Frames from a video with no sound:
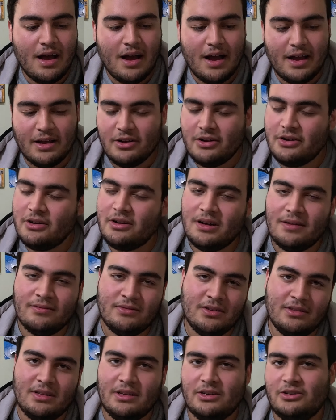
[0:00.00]
I couldn't have
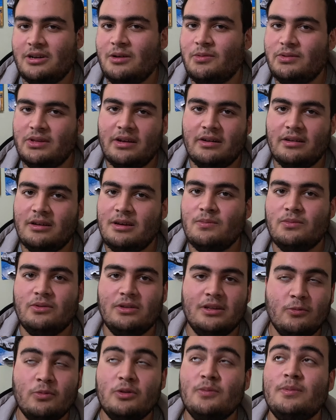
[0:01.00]
done that shot without a gimbal.
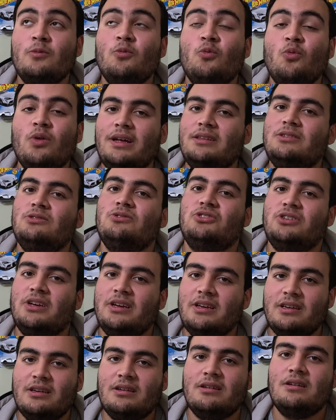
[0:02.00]
It would have been way too
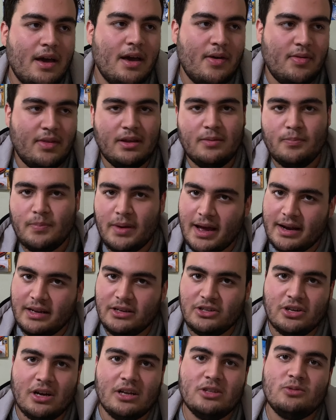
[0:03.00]
shaky. And then panning
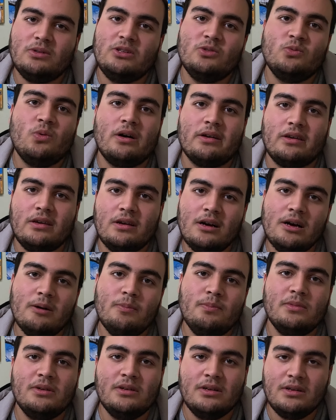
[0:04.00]
shots when he's walking
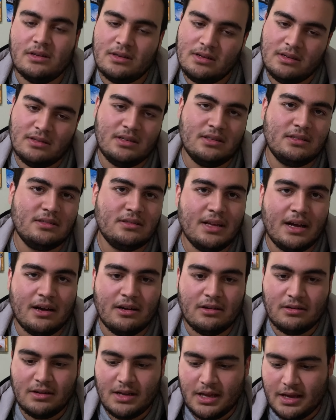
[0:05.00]
up, sits
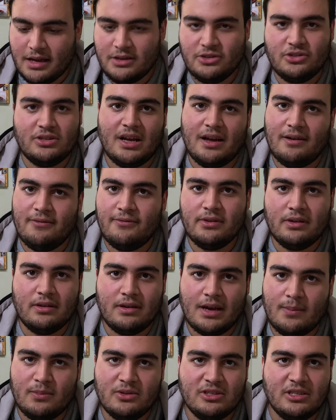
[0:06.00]
down, like I just have the
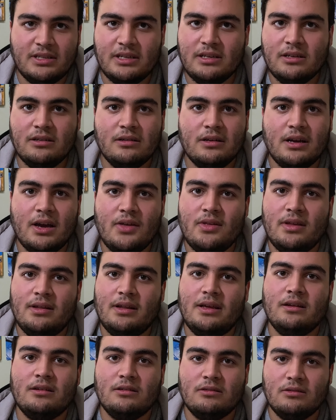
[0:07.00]
camera still, and then
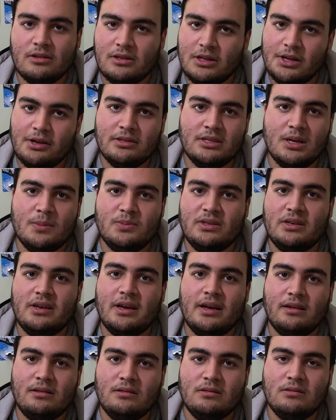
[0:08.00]
like close-ups
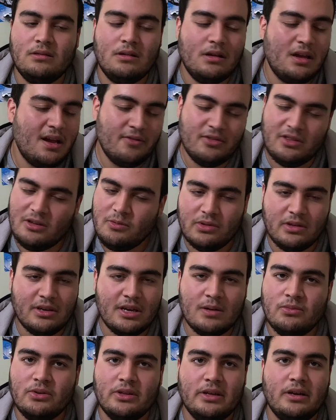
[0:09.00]
again, everything with the
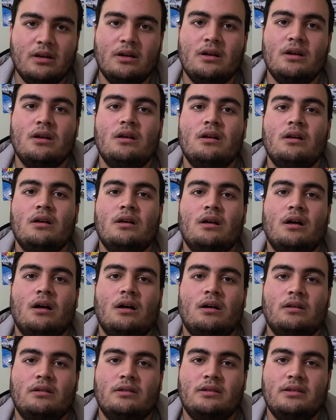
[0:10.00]
gimbal there
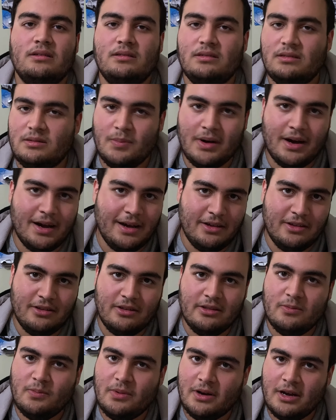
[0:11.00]
on his smile,
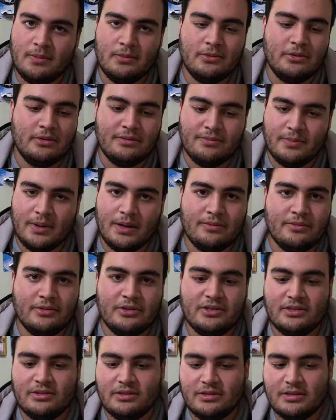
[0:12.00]
the Bible verse and